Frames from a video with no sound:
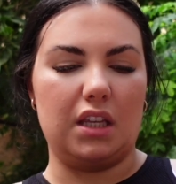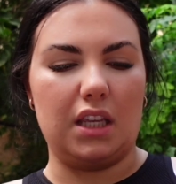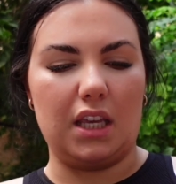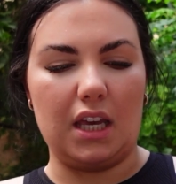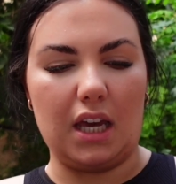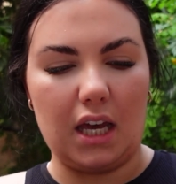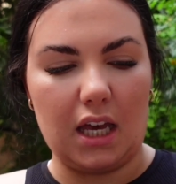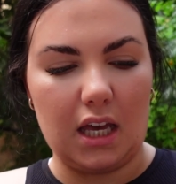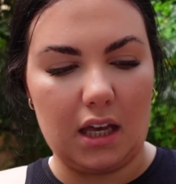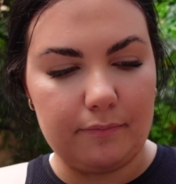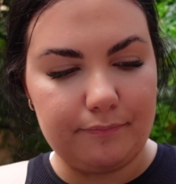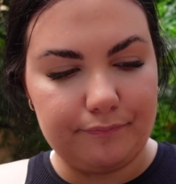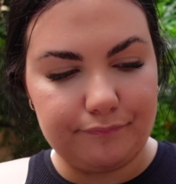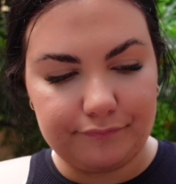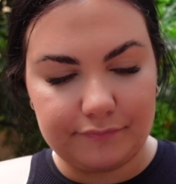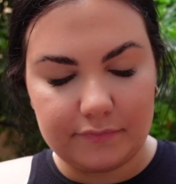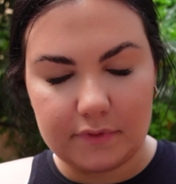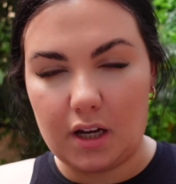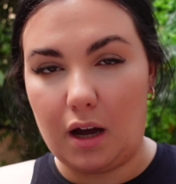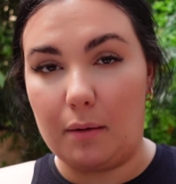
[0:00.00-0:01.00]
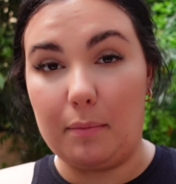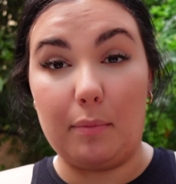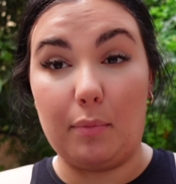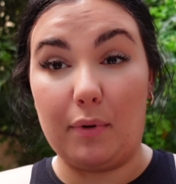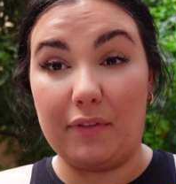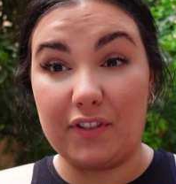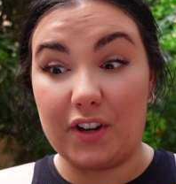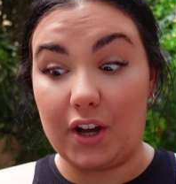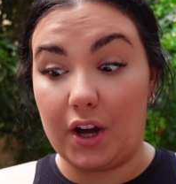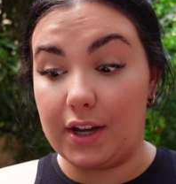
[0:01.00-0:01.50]
Yeah, can't be
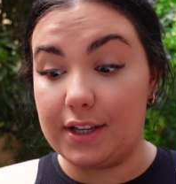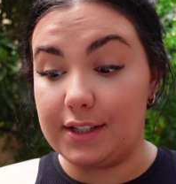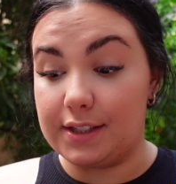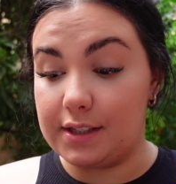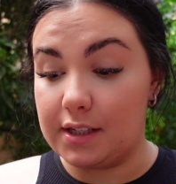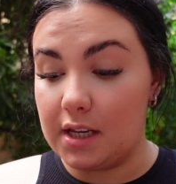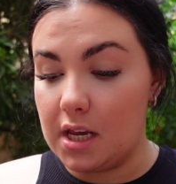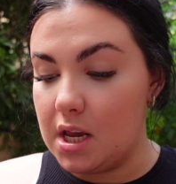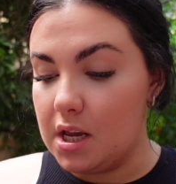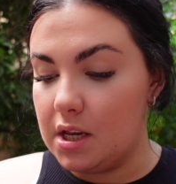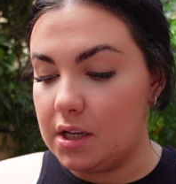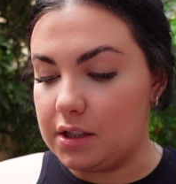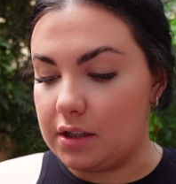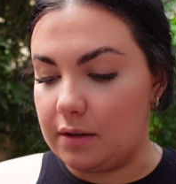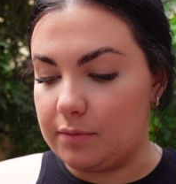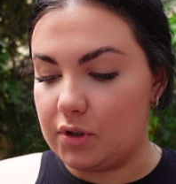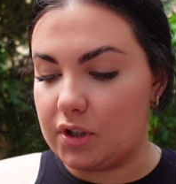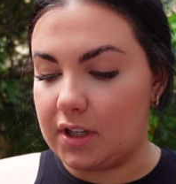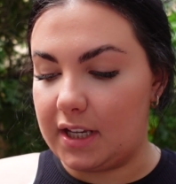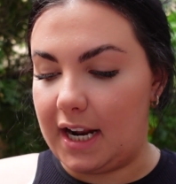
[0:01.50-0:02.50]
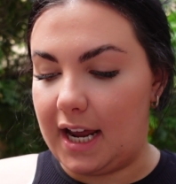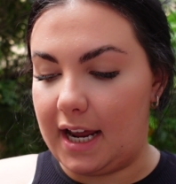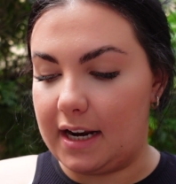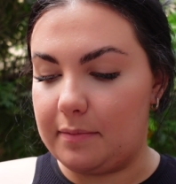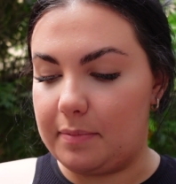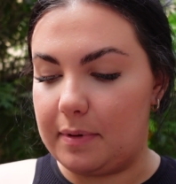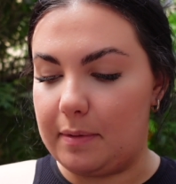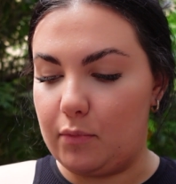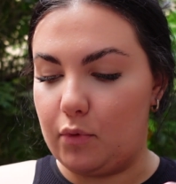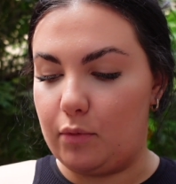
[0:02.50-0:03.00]
bothered, guys. So I'm just going to add
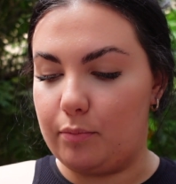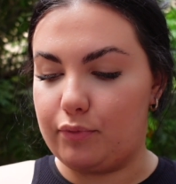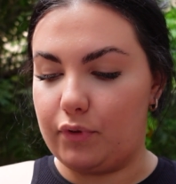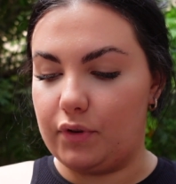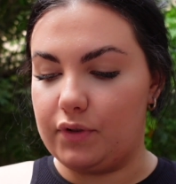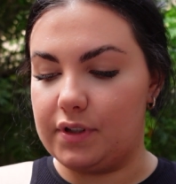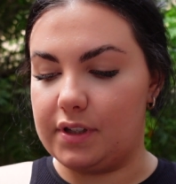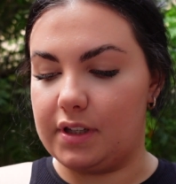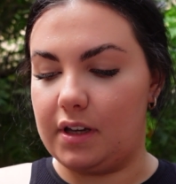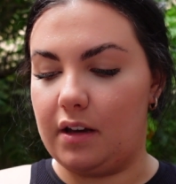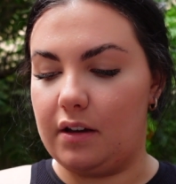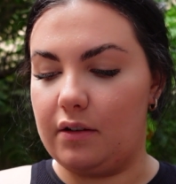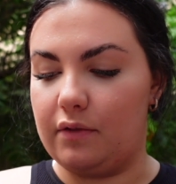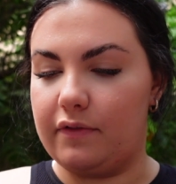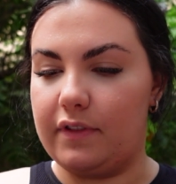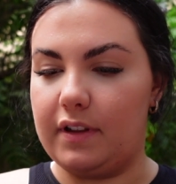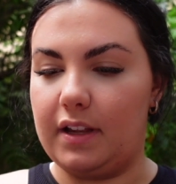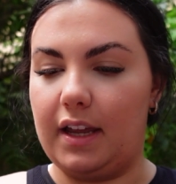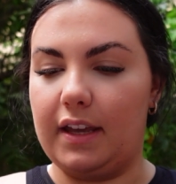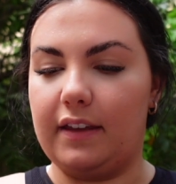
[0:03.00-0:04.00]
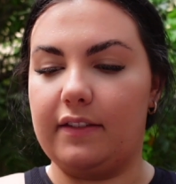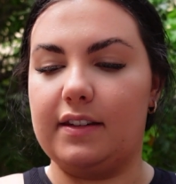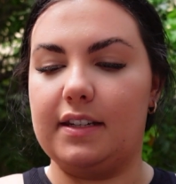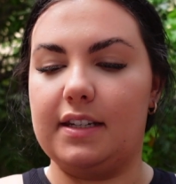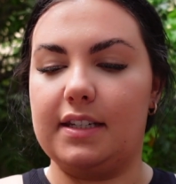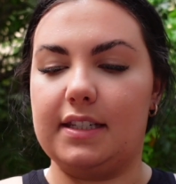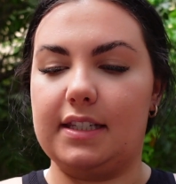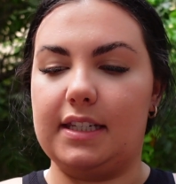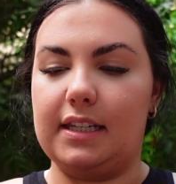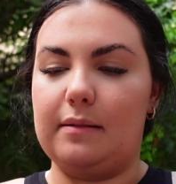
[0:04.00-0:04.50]
a bit more bronzer of the
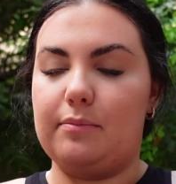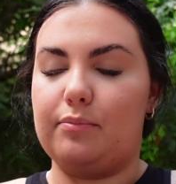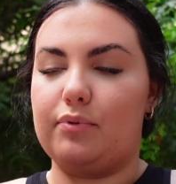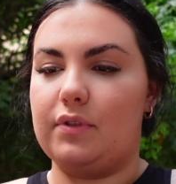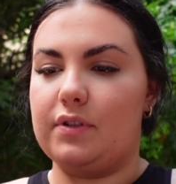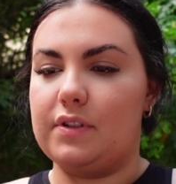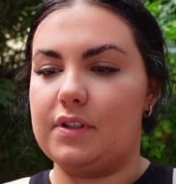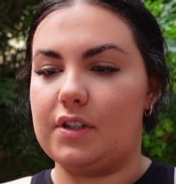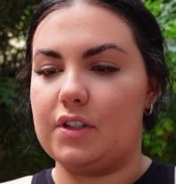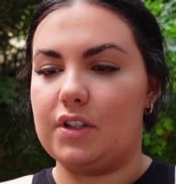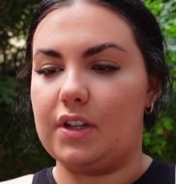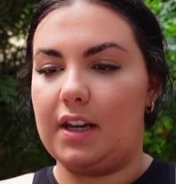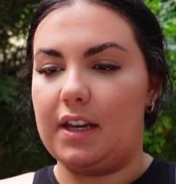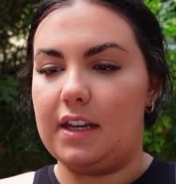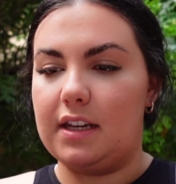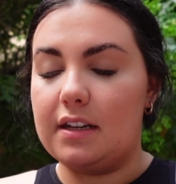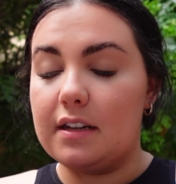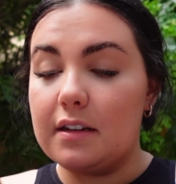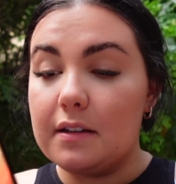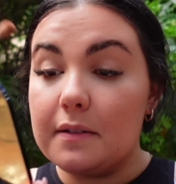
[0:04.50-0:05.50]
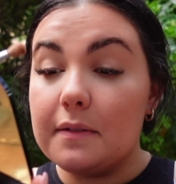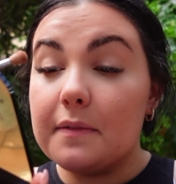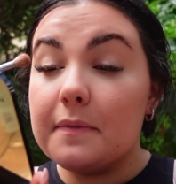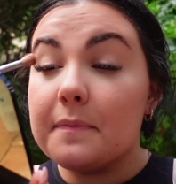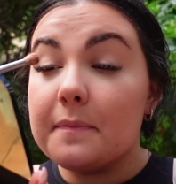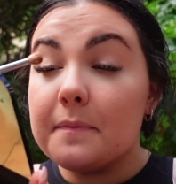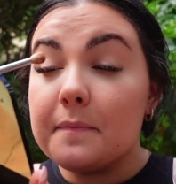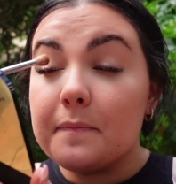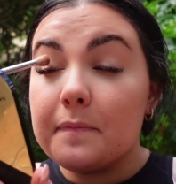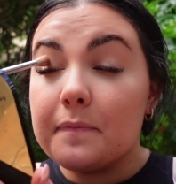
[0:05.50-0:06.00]
like deep bronzer shade.
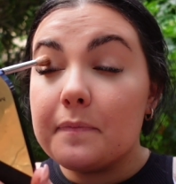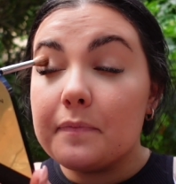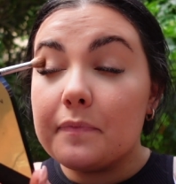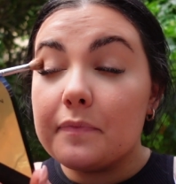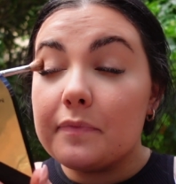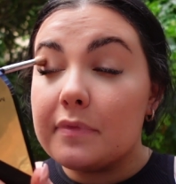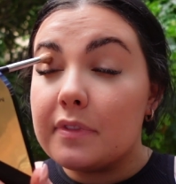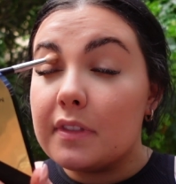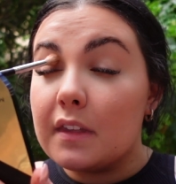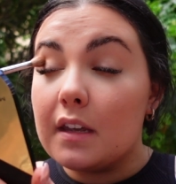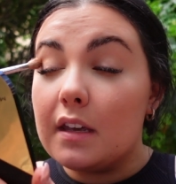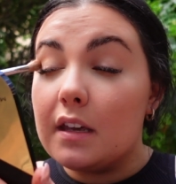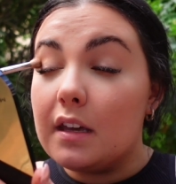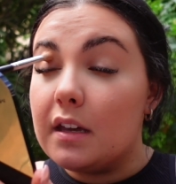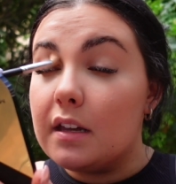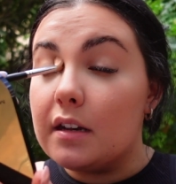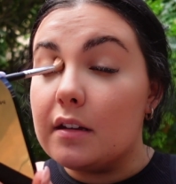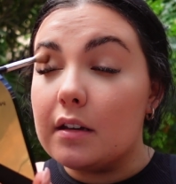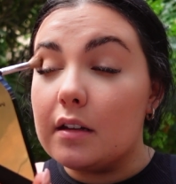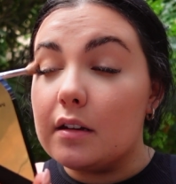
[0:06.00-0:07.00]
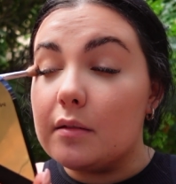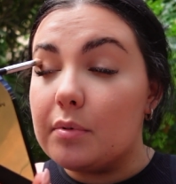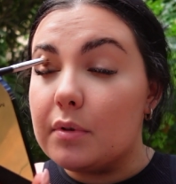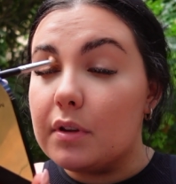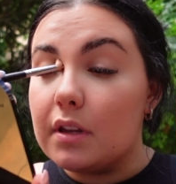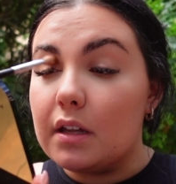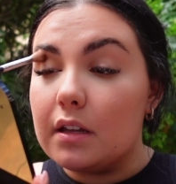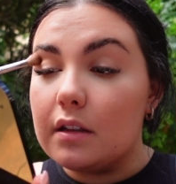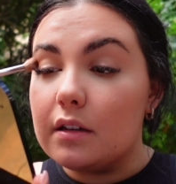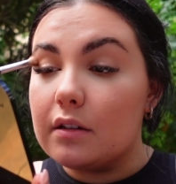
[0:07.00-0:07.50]
And I'm going to
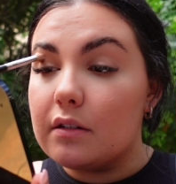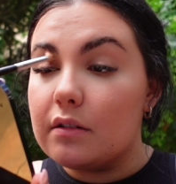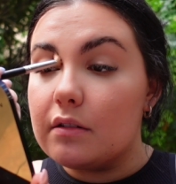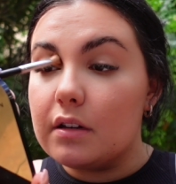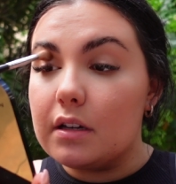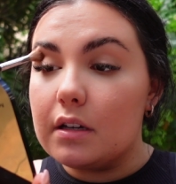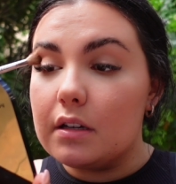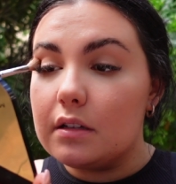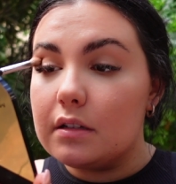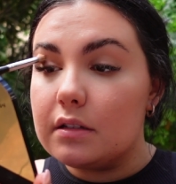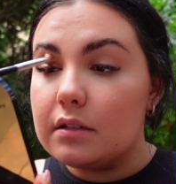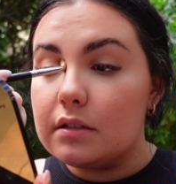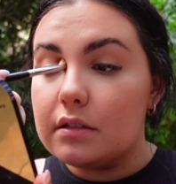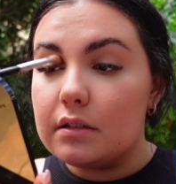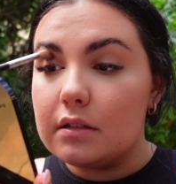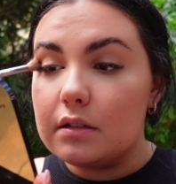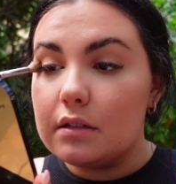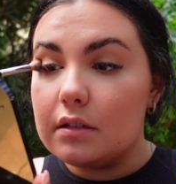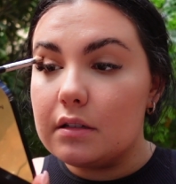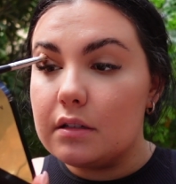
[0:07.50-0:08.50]
put that in the crease.